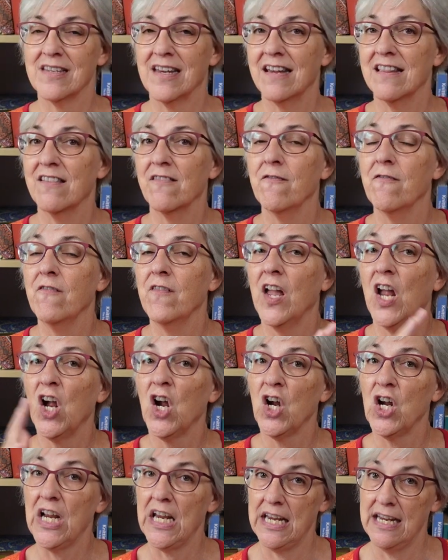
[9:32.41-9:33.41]
and it's
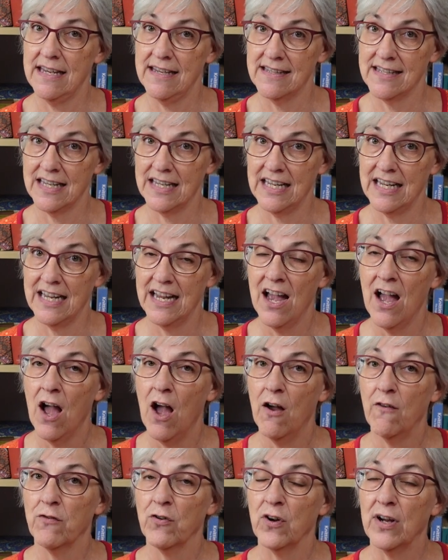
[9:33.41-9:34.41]
very easy
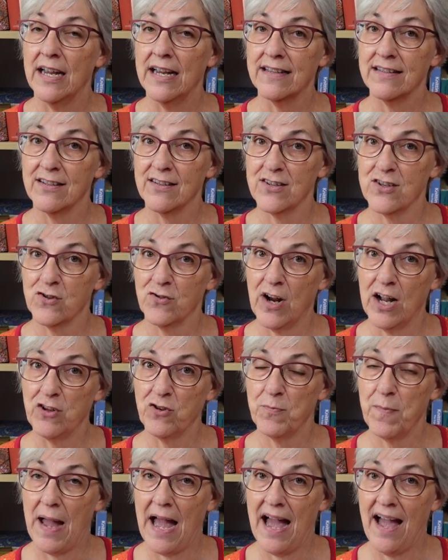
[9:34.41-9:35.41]
for it to
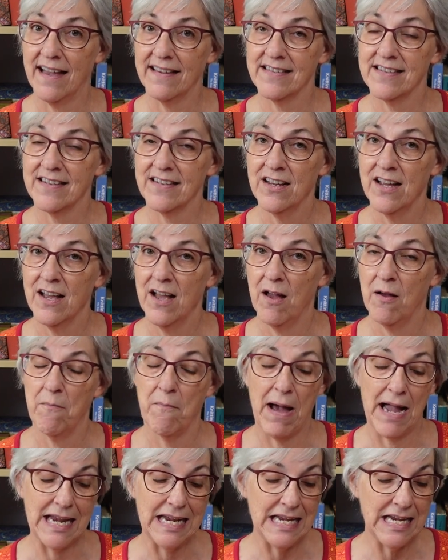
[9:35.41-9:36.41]
stretch past
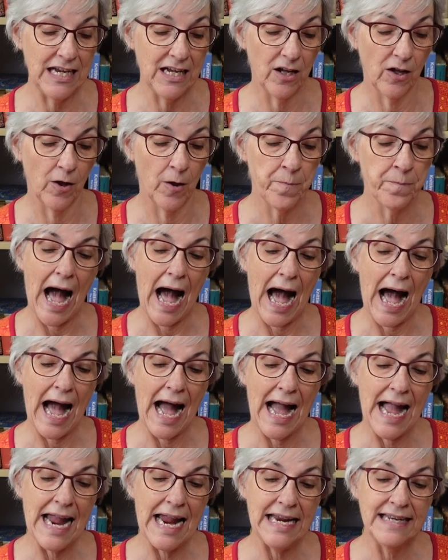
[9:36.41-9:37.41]
my heel.
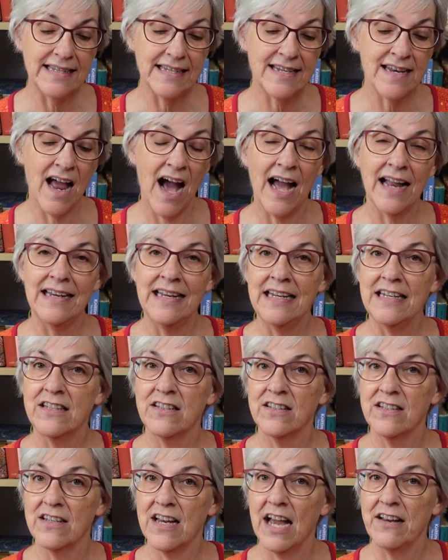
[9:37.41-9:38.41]
I
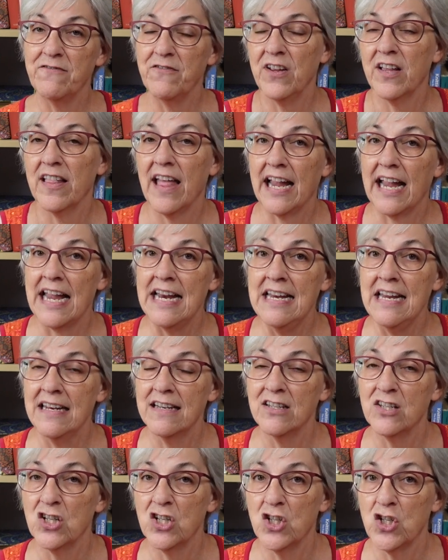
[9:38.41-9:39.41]
feel like I
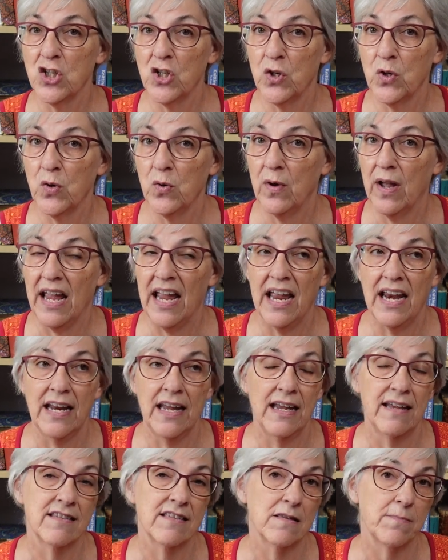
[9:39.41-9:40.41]
needed to do
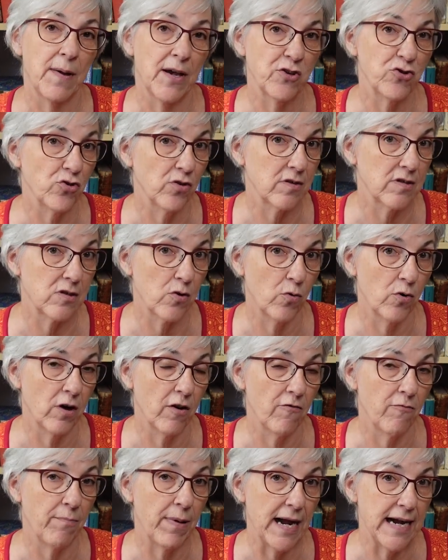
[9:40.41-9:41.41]
any special sort
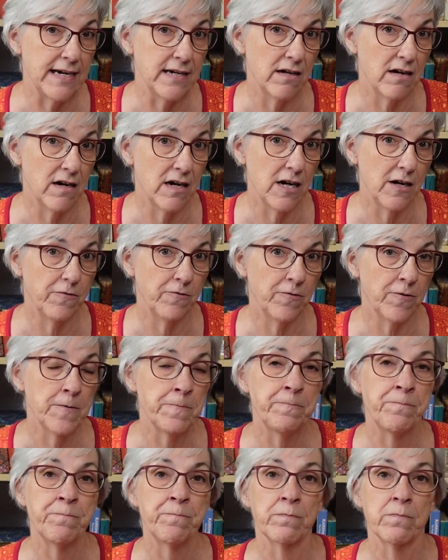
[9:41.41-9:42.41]
of bind off
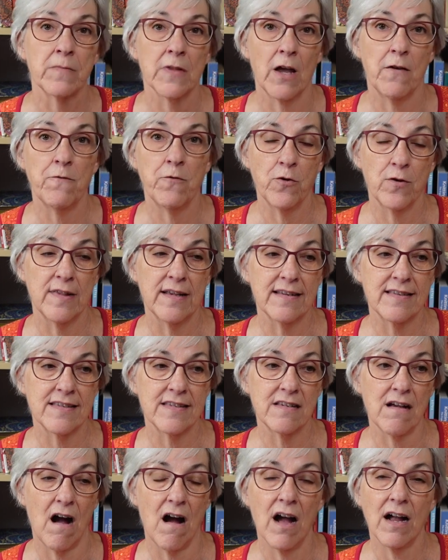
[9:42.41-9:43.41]
for this
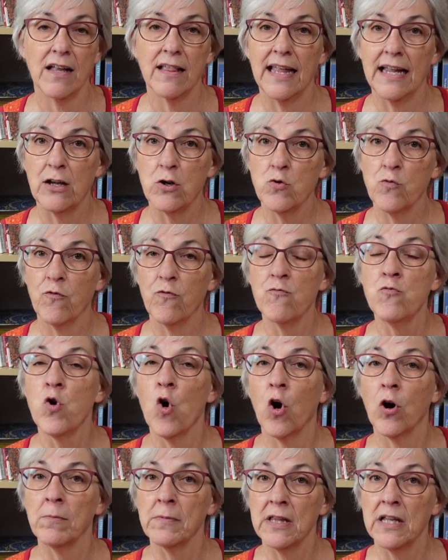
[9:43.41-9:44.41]
sock. Like
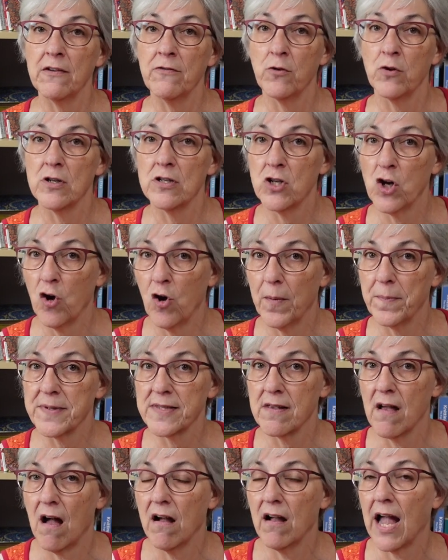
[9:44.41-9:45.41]
normally for a toe up
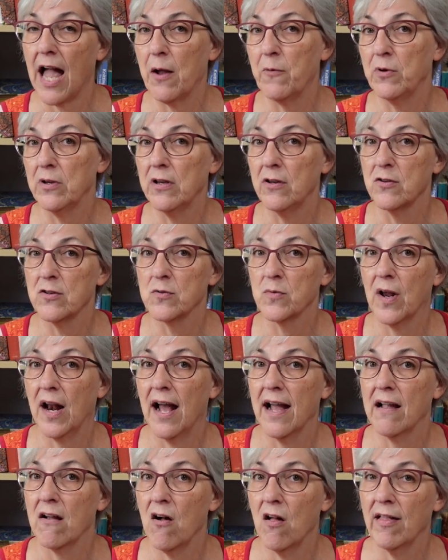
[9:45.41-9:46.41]
sock, I would use what
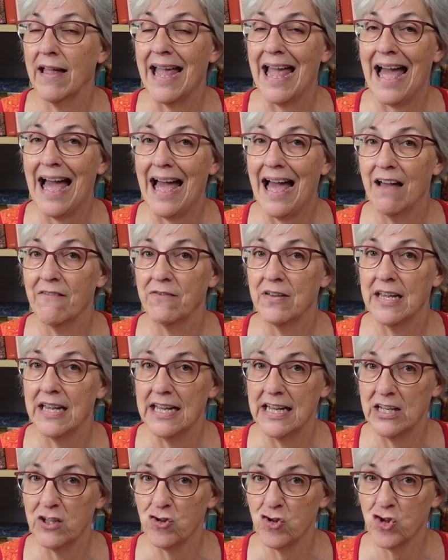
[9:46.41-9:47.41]
I call a half
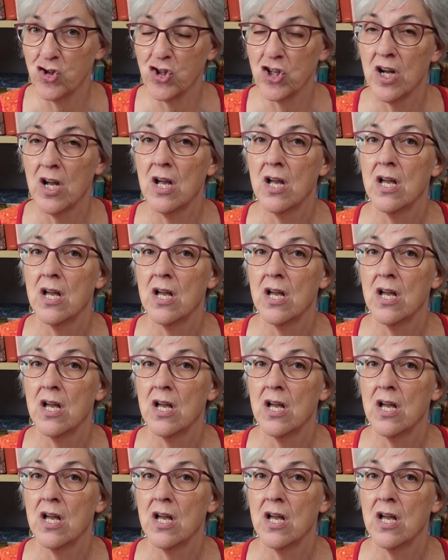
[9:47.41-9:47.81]
hitch